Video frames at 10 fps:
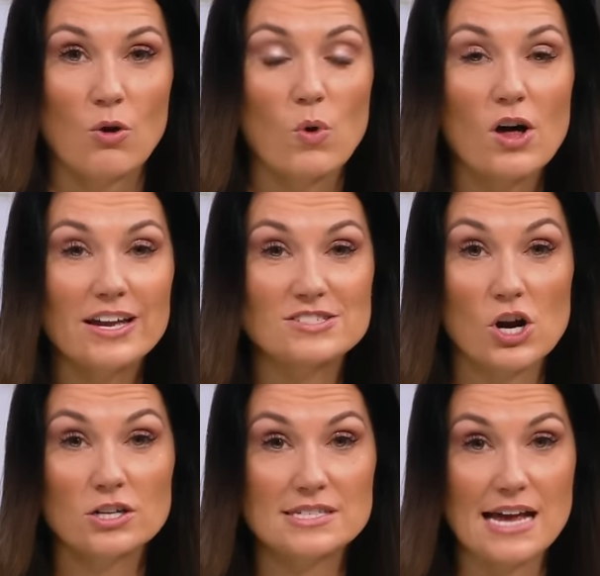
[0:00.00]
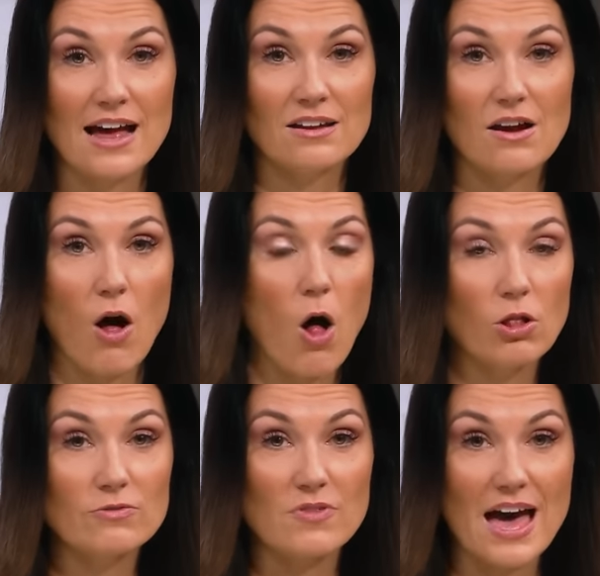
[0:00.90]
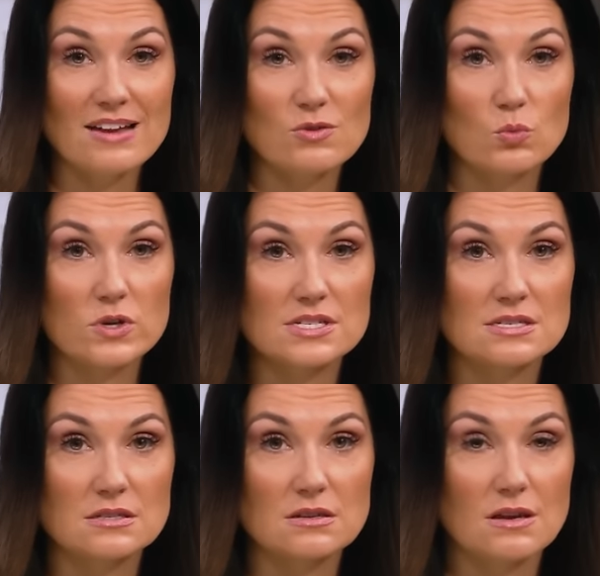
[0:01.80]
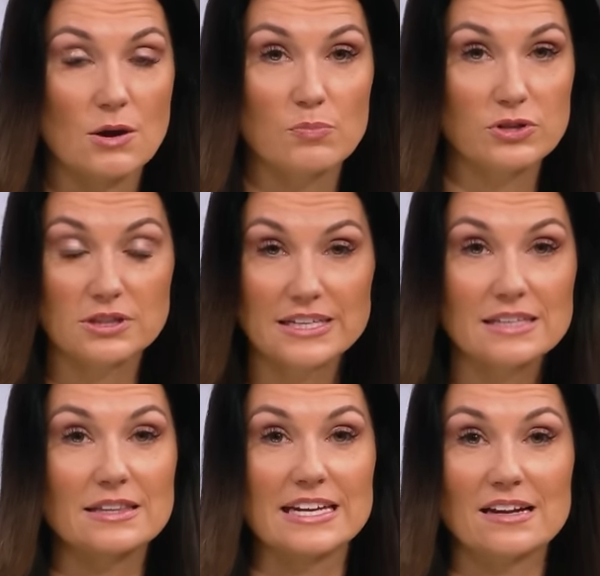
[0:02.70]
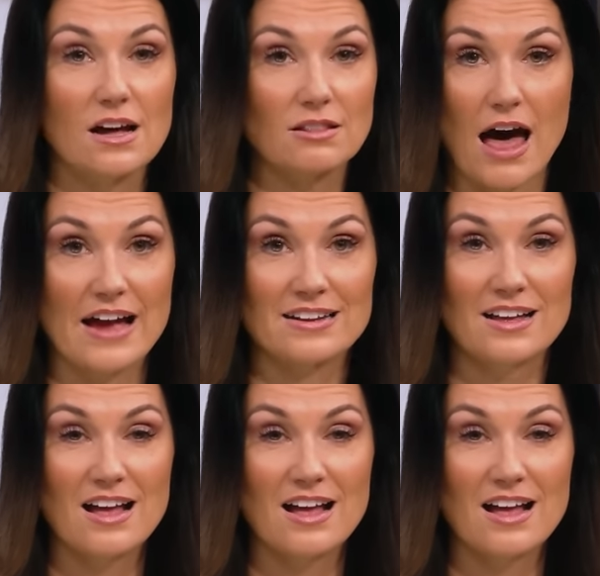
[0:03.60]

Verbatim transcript: Well, it turns out all of that was completely a lie.